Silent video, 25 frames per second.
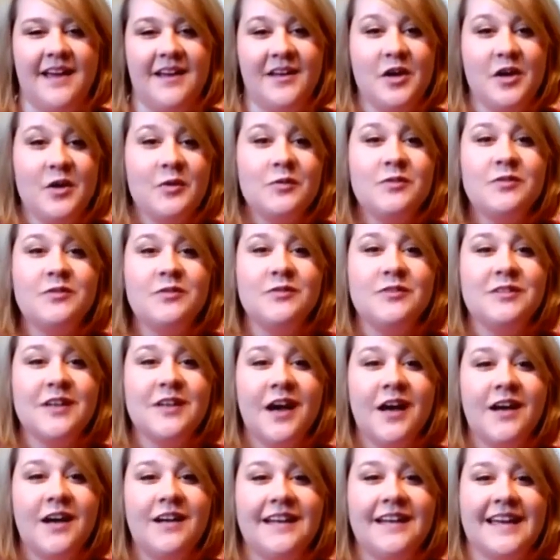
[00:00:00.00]
go-to
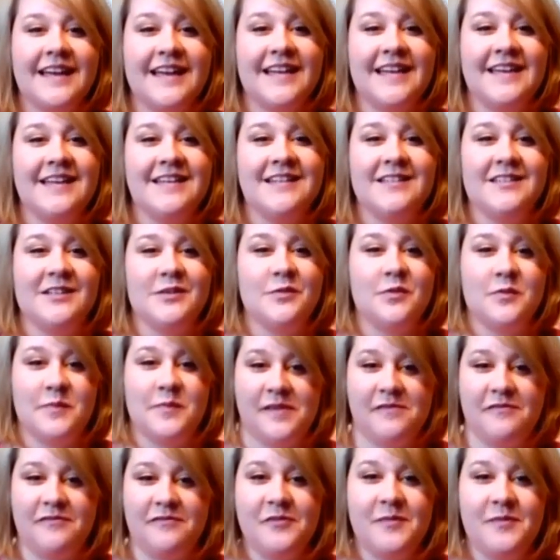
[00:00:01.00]
song is You Were
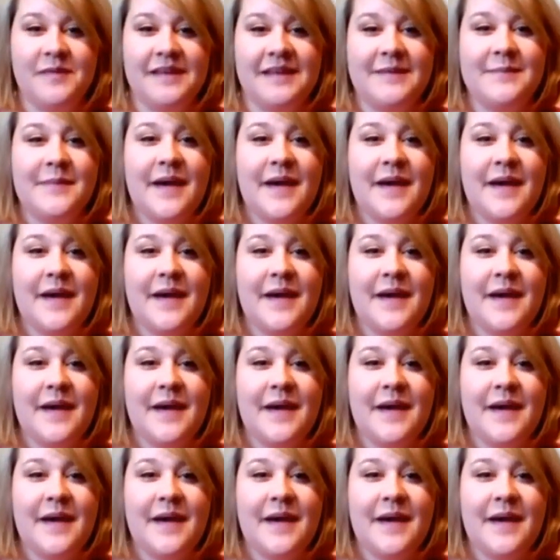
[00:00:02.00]
Meant for Me